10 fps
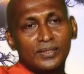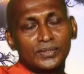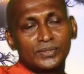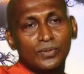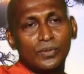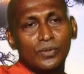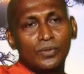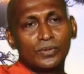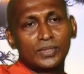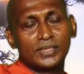
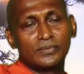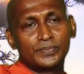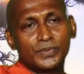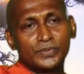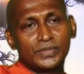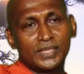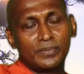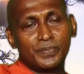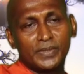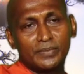so confused
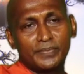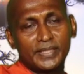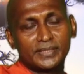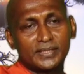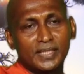and perplexed